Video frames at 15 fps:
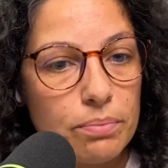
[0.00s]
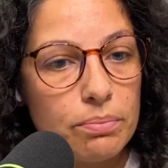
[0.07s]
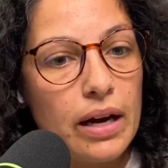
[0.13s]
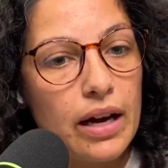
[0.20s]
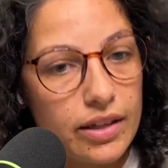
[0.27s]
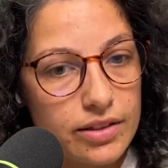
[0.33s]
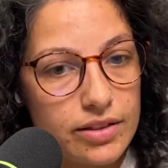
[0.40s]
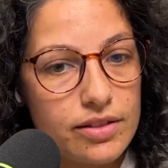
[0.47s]

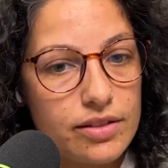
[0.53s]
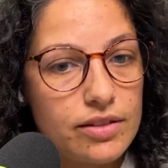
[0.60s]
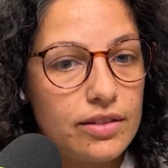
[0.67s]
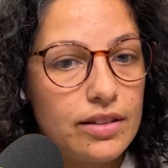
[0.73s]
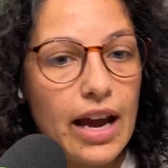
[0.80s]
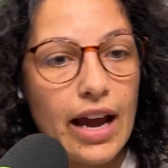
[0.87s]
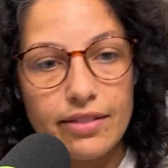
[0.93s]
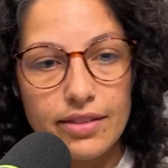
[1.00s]
pots
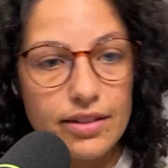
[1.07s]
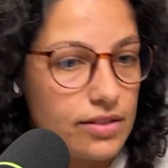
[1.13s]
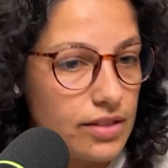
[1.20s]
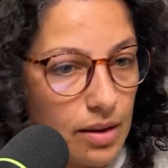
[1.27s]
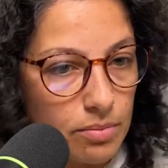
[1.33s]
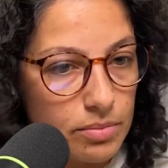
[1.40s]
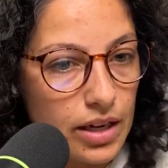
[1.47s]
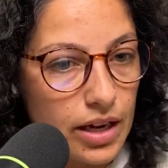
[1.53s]
at the
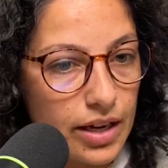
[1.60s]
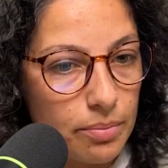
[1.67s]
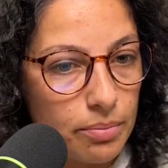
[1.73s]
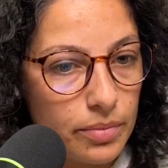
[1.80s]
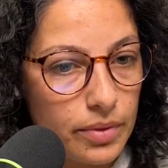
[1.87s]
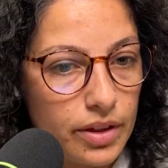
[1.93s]
same time.